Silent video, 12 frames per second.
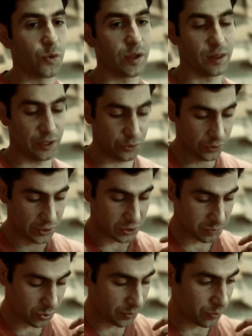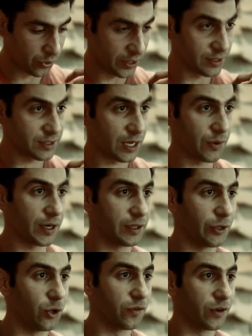we literally just put prints directly
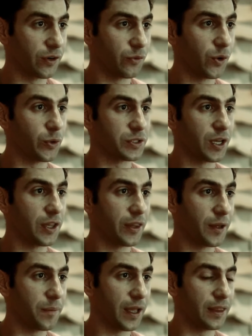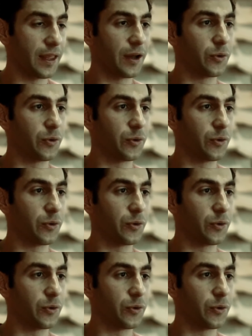over what was on them, and that